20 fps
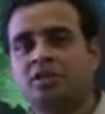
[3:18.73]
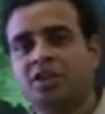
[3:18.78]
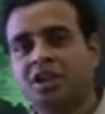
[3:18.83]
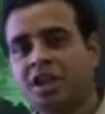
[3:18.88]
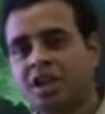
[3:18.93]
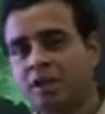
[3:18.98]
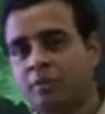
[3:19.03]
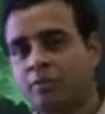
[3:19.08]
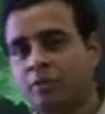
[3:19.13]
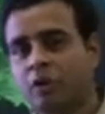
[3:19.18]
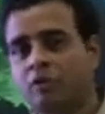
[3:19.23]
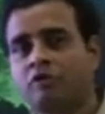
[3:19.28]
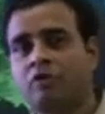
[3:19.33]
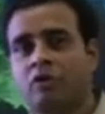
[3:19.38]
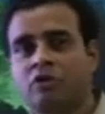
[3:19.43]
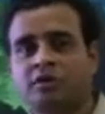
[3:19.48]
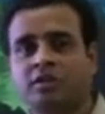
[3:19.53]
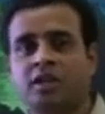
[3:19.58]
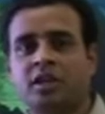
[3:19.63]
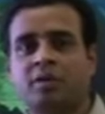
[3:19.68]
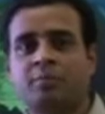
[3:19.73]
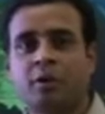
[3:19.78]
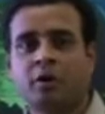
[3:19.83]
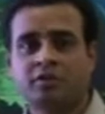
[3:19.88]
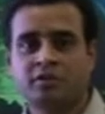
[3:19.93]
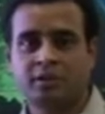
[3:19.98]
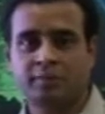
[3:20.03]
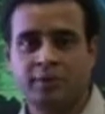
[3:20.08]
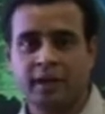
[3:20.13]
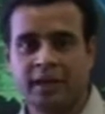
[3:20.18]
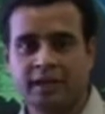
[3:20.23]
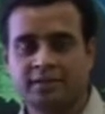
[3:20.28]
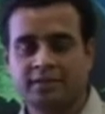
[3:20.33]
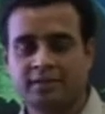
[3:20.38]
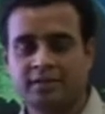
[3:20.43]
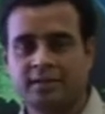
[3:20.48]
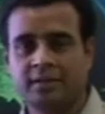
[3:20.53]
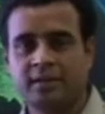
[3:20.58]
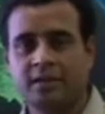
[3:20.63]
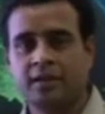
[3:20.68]
3 number of auxiliary power
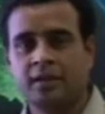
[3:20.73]
supplies,